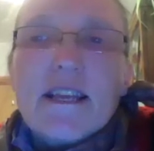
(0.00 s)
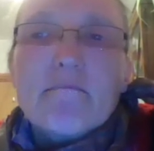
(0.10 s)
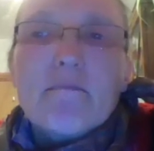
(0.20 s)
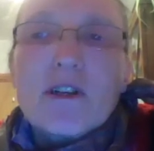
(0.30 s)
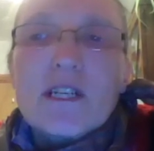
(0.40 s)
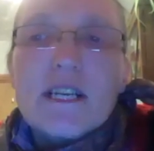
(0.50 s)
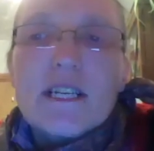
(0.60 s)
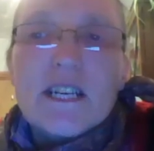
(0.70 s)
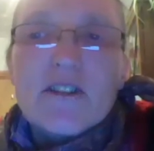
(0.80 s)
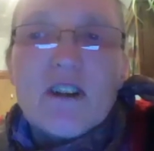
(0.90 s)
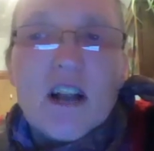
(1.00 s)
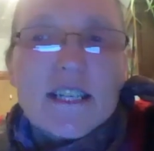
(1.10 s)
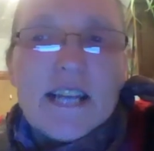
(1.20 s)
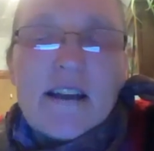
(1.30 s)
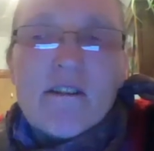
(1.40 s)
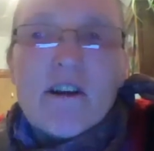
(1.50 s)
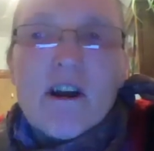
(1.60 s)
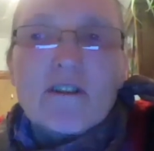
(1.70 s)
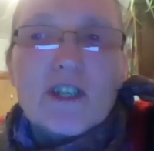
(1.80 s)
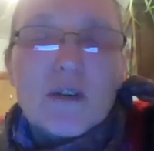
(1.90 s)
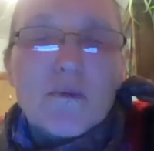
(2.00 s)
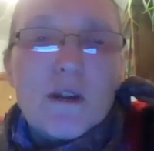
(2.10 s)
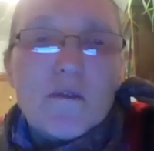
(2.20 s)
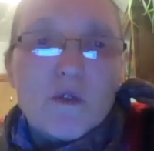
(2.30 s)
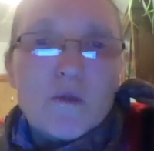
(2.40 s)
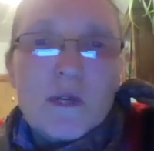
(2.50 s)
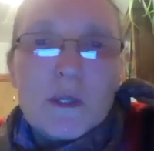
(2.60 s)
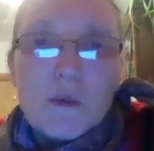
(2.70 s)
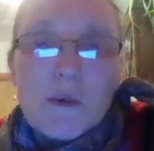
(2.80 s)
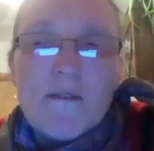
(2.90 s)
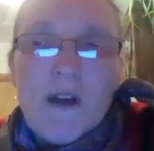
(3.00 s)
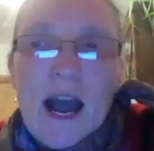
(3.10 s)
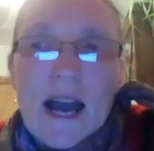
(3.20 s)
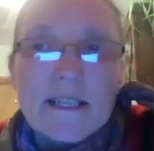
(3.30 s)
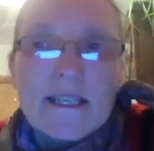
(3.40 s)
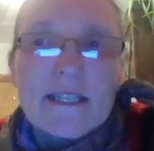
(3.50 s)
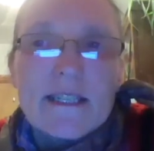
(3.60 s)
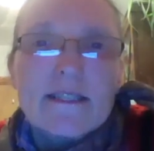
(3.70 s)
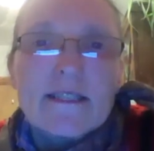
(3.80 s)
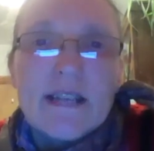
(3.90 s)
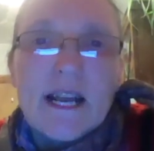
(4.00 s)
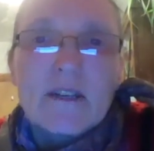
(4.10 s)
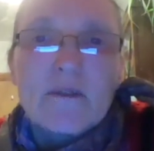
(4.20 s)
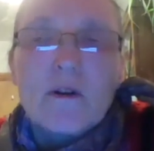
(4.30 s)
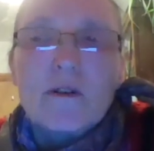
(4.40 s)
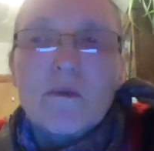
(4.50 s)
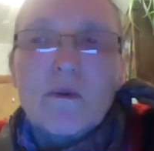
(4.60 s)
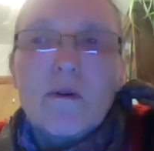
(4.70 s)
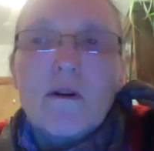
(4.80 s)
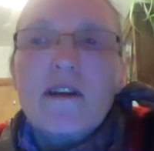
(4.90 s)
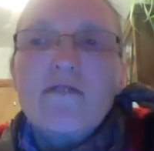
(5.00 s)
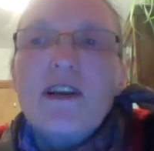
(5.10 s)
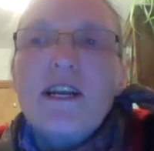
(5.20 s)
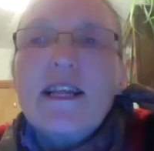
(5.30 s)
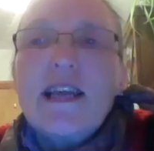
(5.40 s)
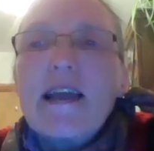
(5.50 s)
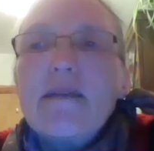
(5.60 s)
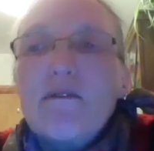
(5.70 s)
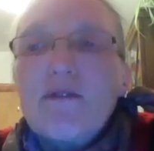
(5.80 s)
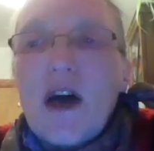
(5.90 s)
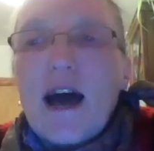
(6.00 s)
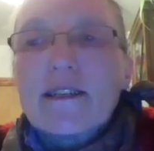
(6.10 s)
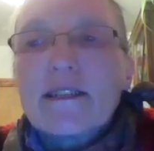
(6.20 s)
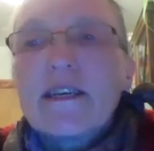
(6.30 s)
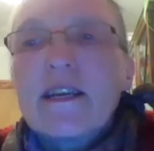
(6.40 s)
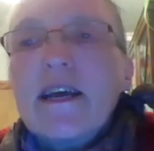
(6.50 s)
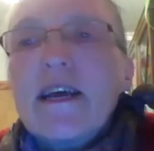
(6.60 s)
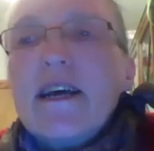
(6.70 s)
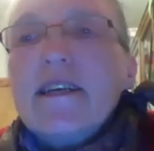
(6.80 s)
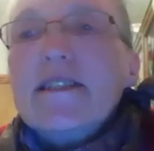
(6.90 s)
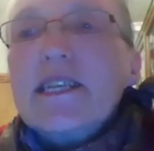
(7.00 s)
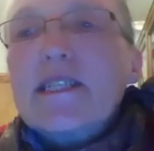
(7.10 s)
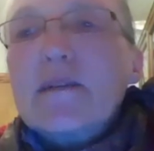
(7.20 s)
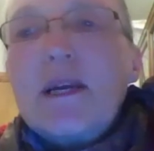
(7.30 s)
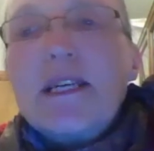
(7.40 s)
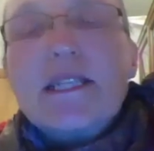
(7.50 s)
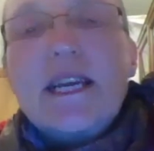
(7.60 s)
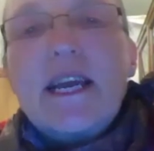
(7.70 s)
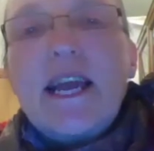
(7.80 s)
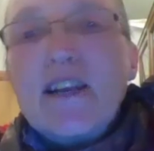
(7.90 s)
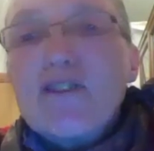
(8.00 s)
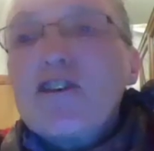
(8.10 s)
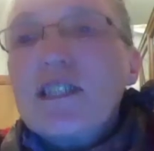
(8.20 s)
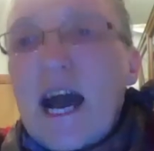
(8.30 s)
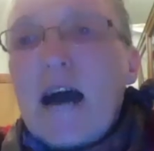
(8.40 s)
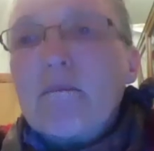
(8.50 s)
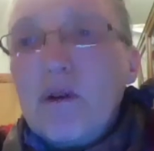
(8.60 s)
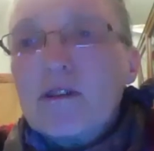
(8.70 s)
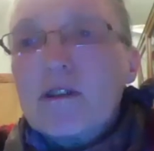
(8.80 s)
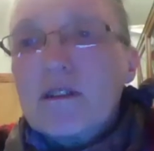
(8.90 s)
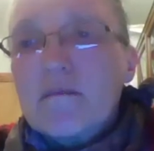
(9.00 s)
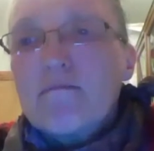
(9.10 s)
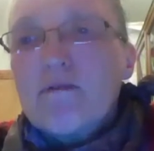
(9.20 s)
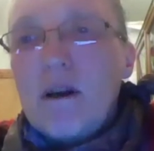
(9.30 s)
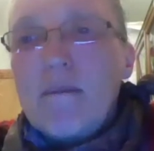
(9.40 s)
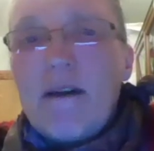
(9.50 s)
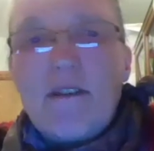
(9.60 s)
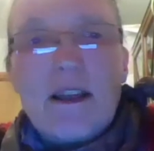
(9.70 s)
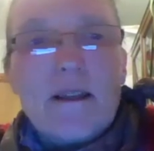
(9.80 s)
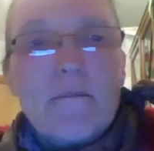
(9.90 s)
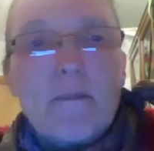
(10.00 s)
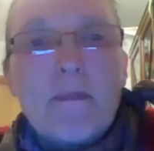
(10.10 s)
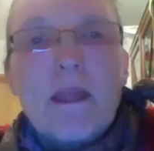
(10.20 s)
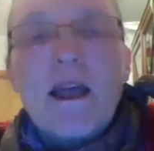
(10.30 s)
the modern industrialized agriculture, which, which we've had since the Second World War. And really, the aim of that seems to be to increase output primarily.